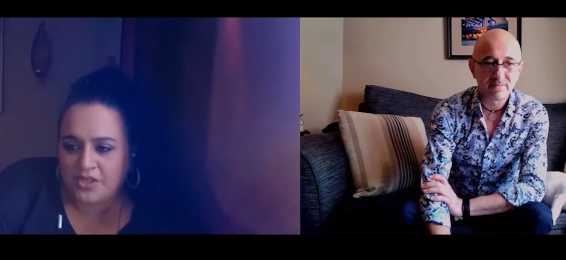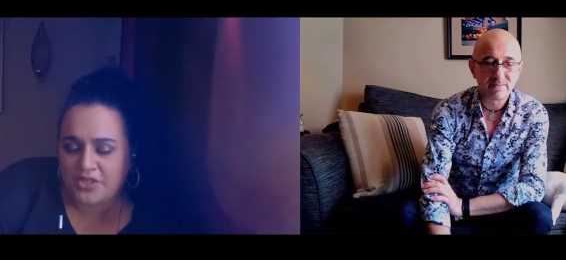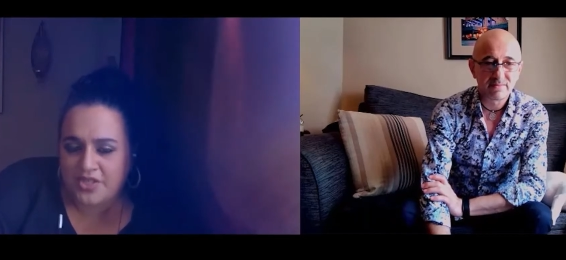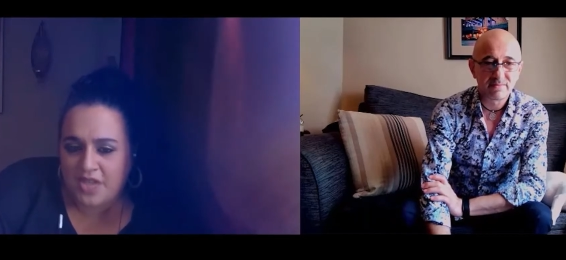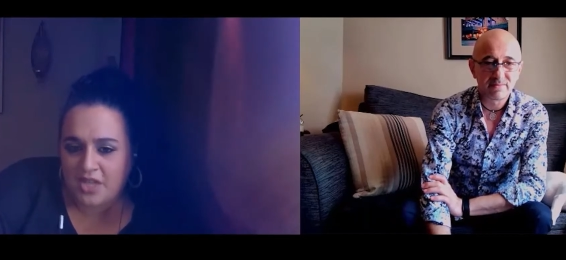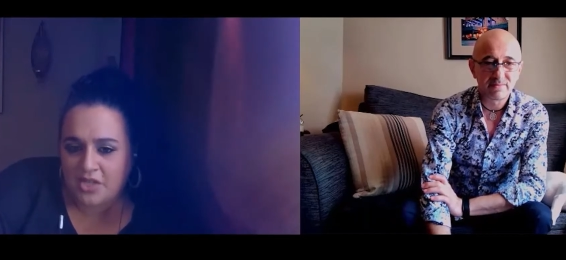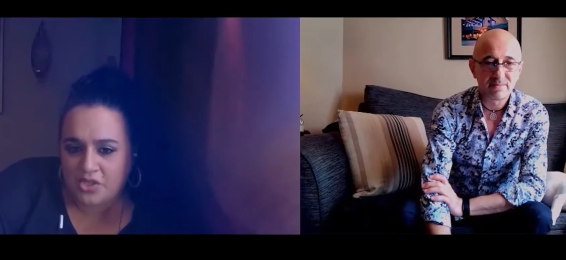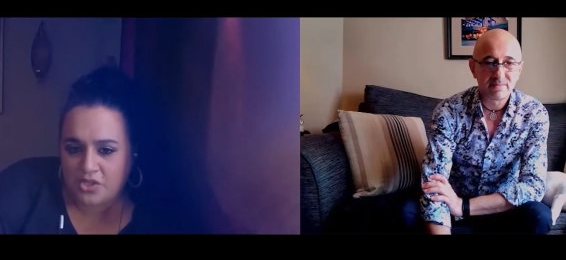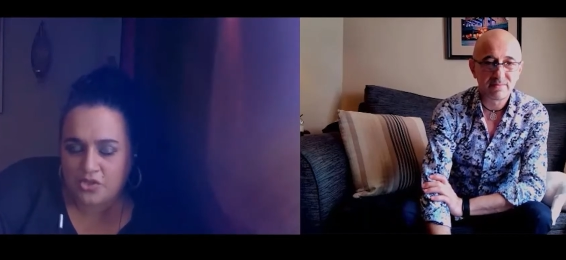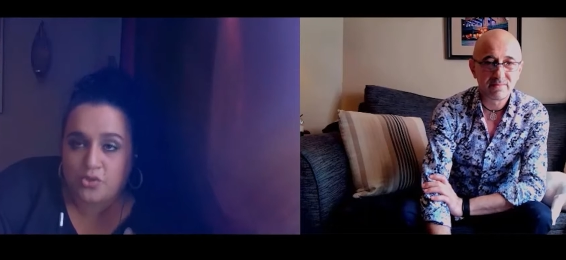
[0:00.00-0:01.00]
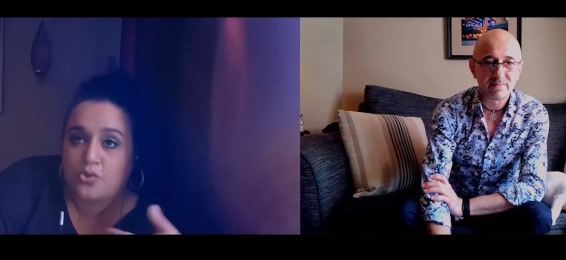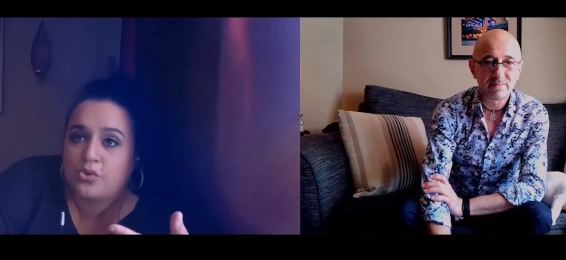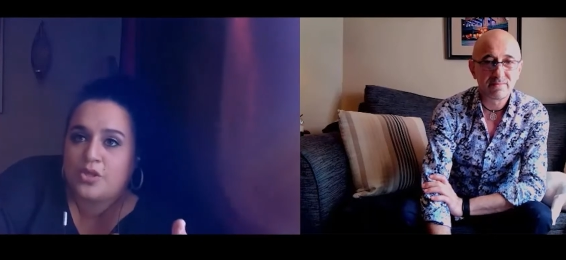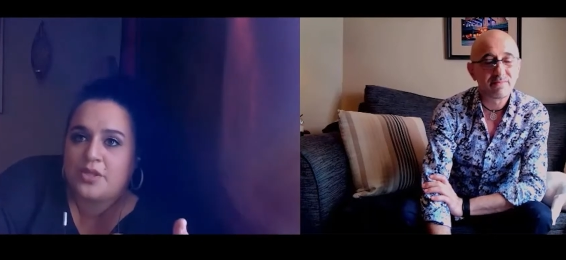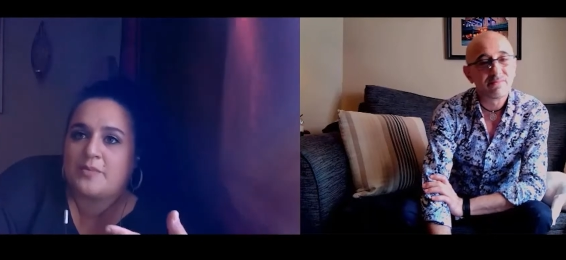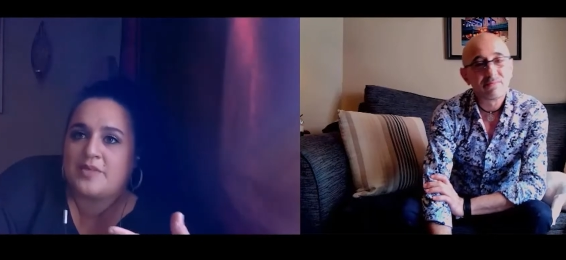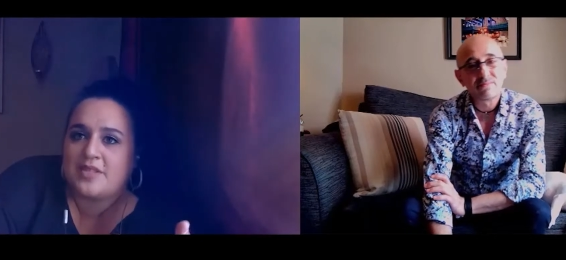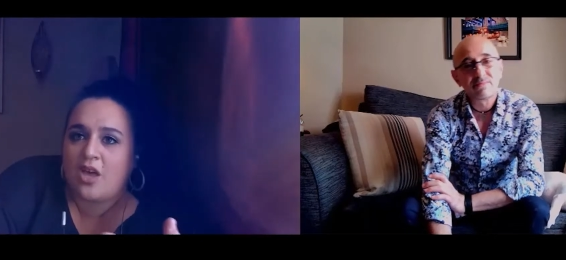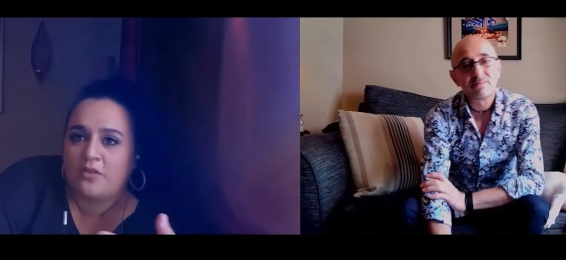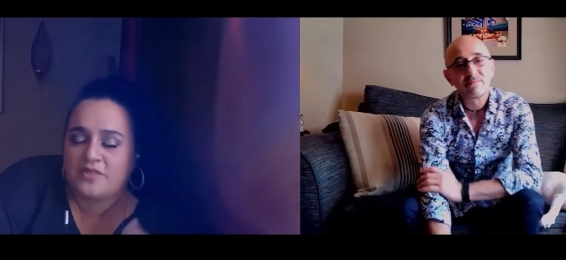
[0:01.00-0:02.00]
Speaker 1: staying true to
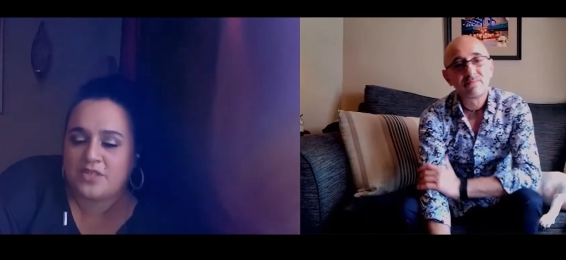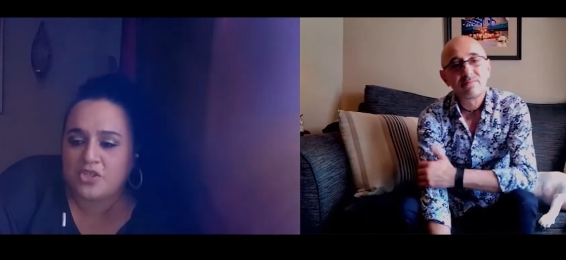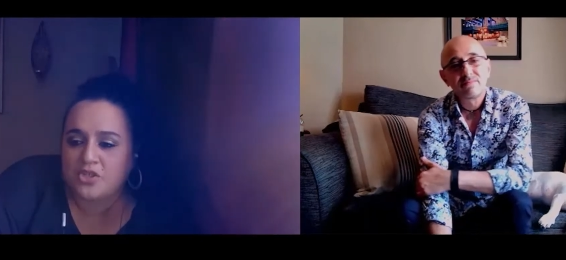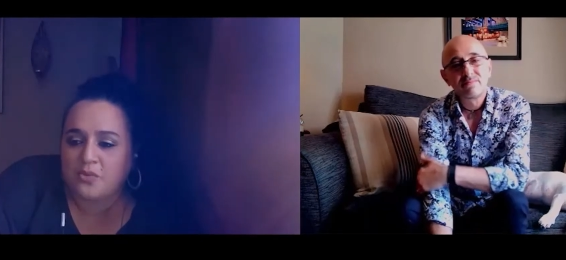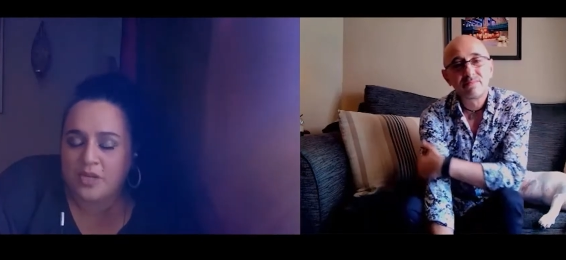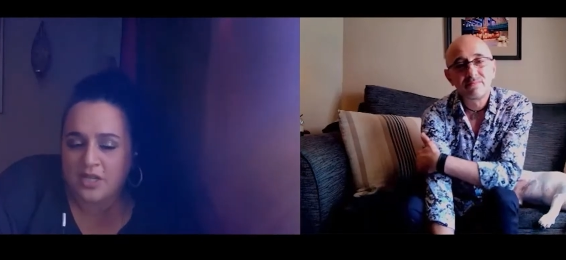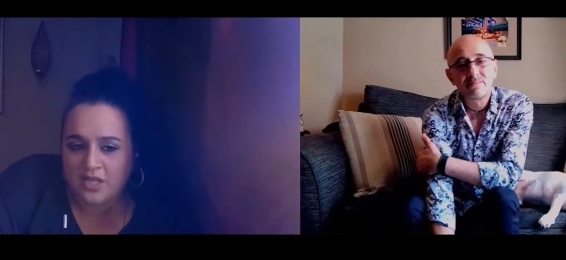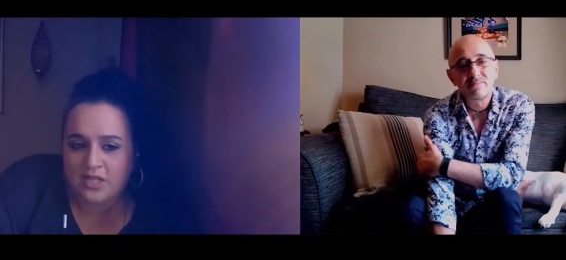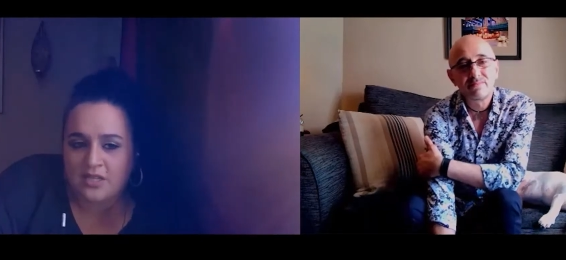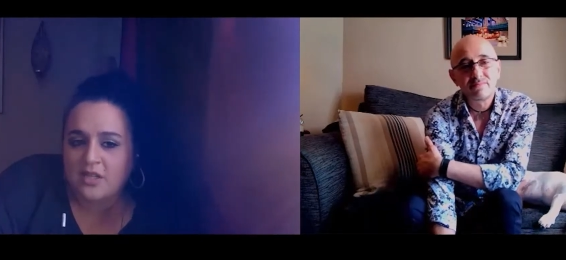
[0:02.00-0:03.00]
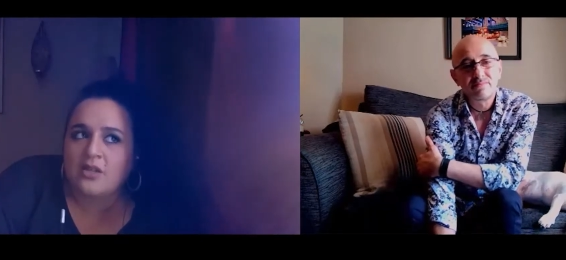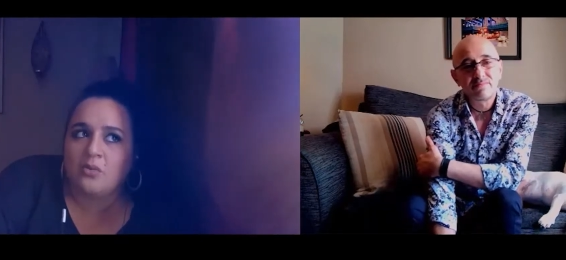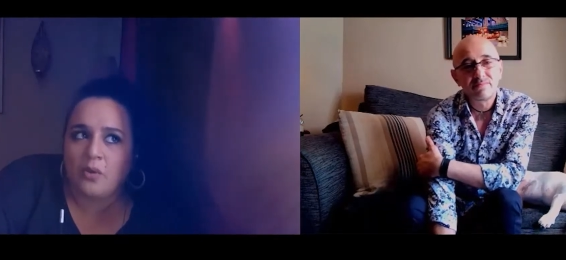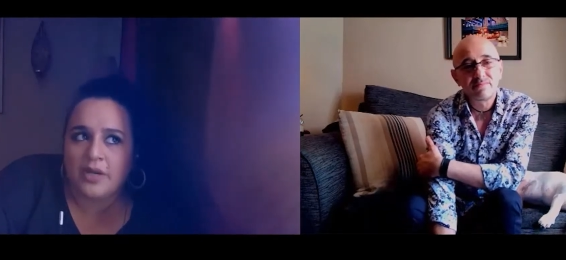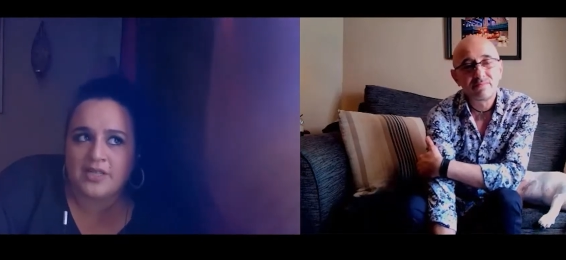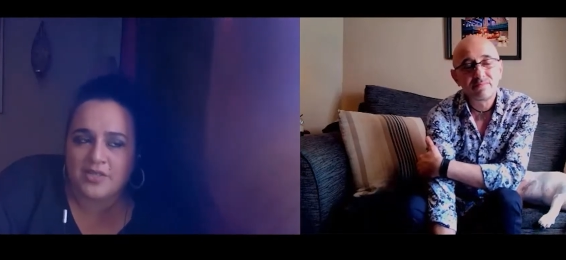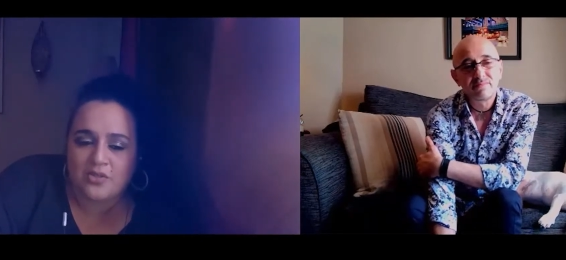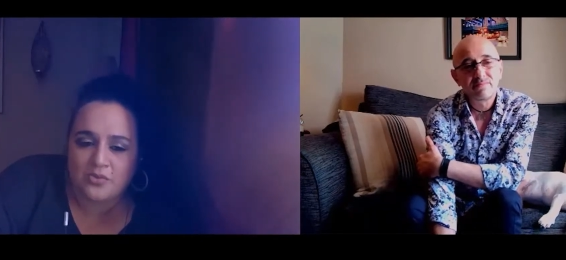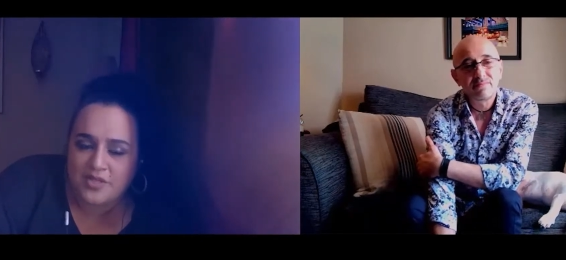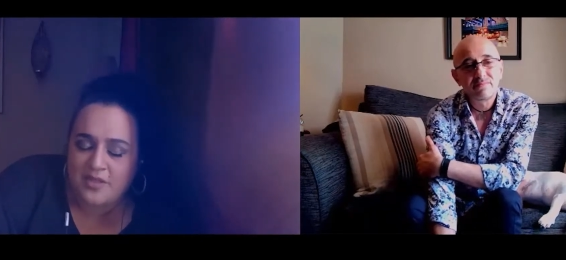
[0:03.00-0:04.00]
themselves and doing it when it
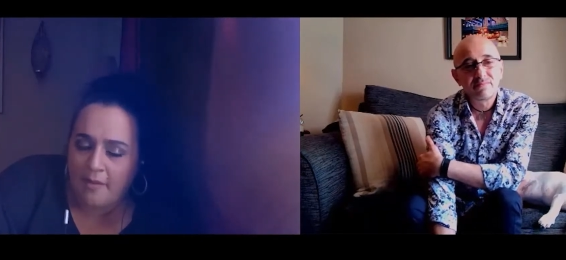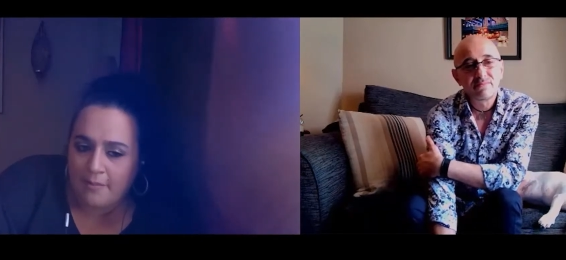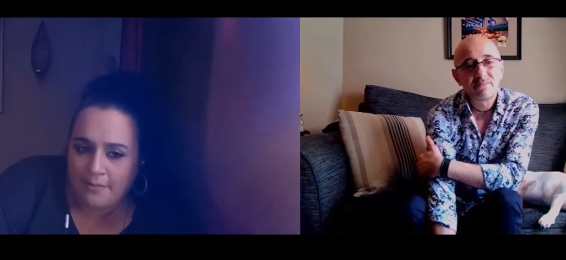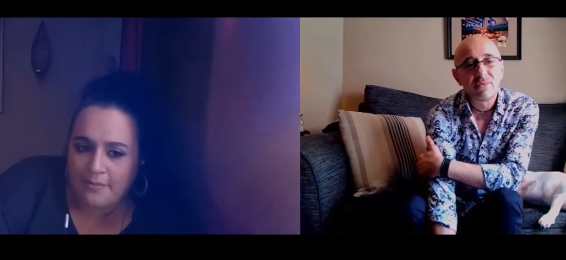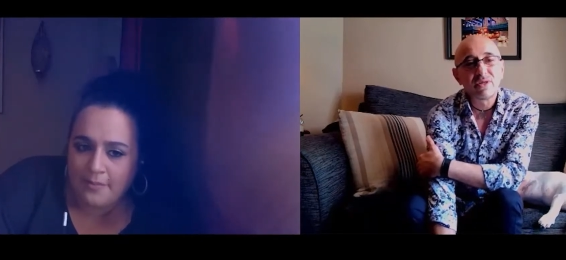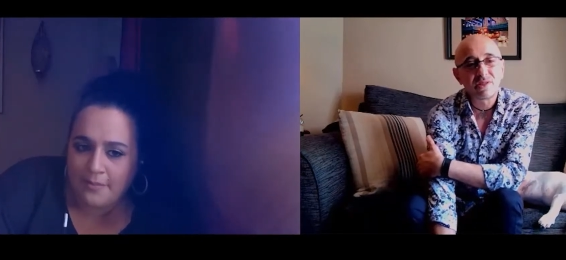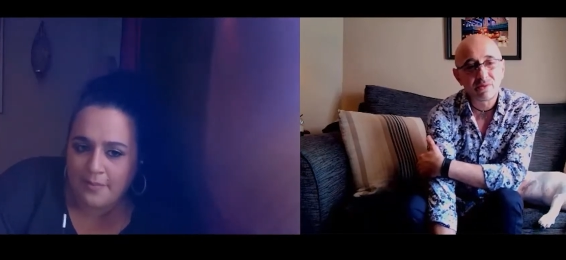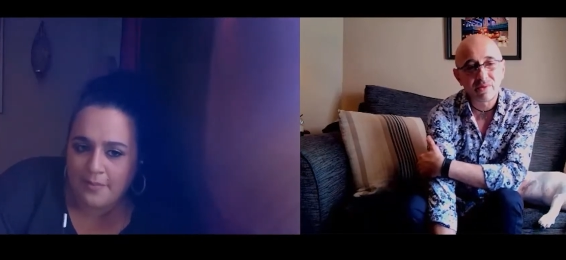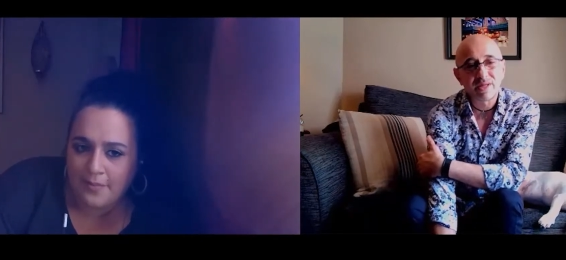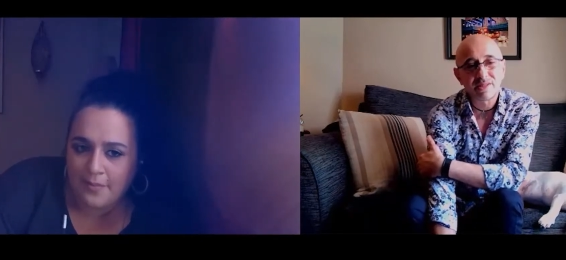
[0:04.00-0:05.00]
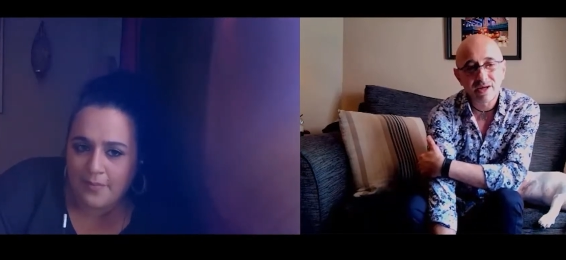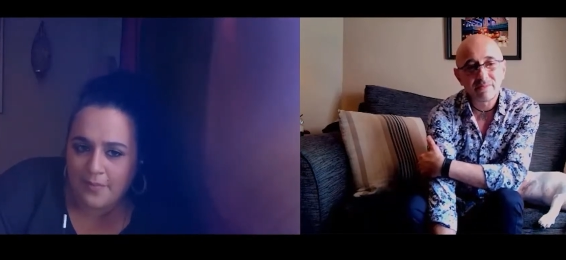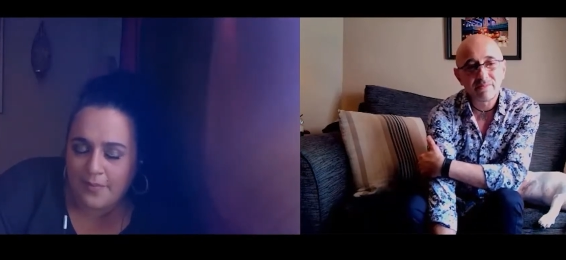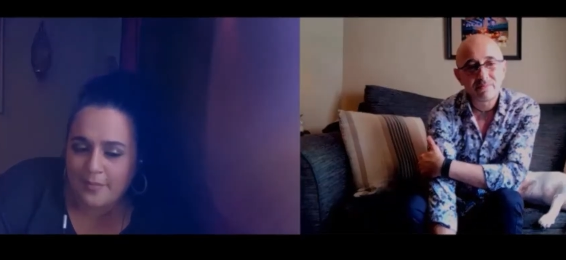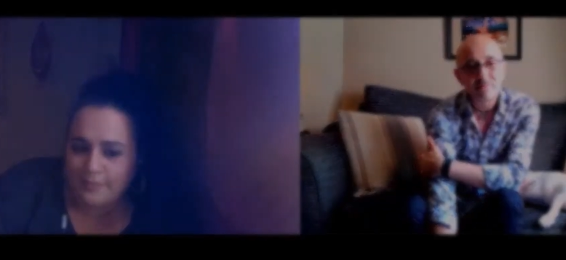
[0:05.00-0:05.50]
suits them.
Speaker 2: It's the right time.